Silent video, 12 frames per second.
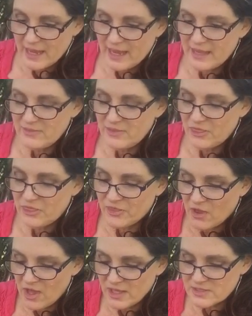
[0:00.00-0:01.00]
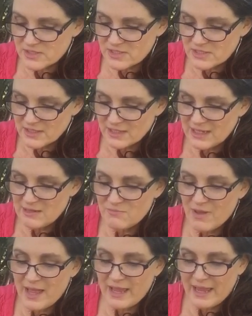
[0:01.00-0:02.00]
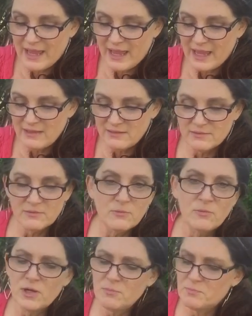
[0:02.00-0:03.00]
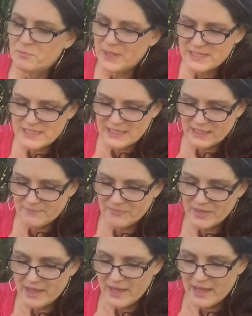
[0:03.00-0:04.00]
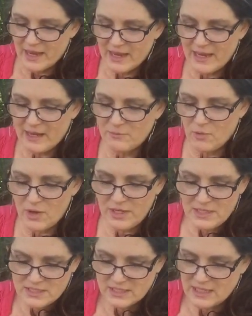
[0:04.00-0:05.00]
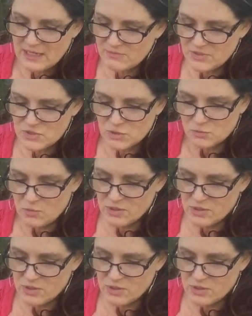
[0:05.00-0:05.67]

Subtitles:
and the thoughts in my head were buzzing, and I wanted to keep Mr.